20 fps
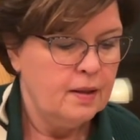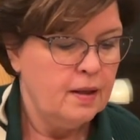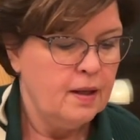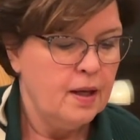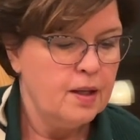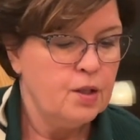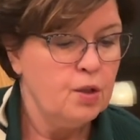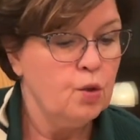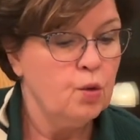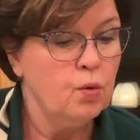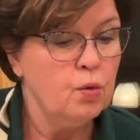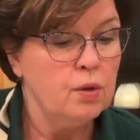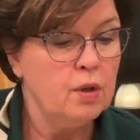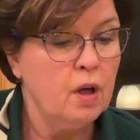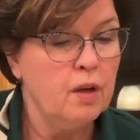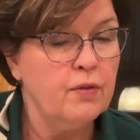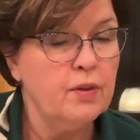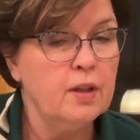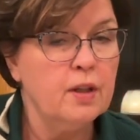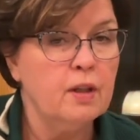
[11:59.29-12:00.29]
has cooled
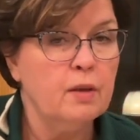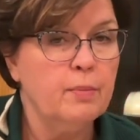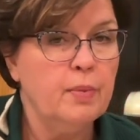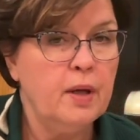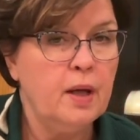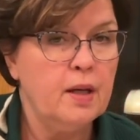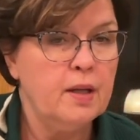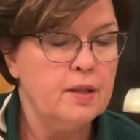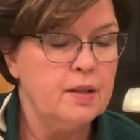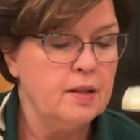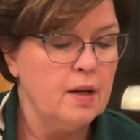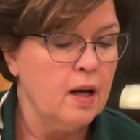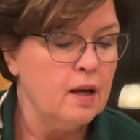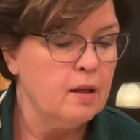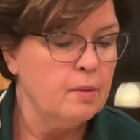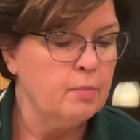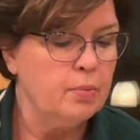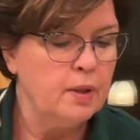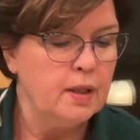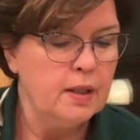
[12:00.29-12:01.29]
off a little bit. It's not
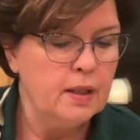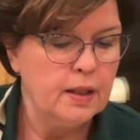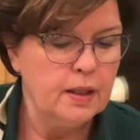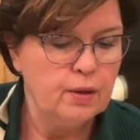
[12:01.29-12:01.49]
completely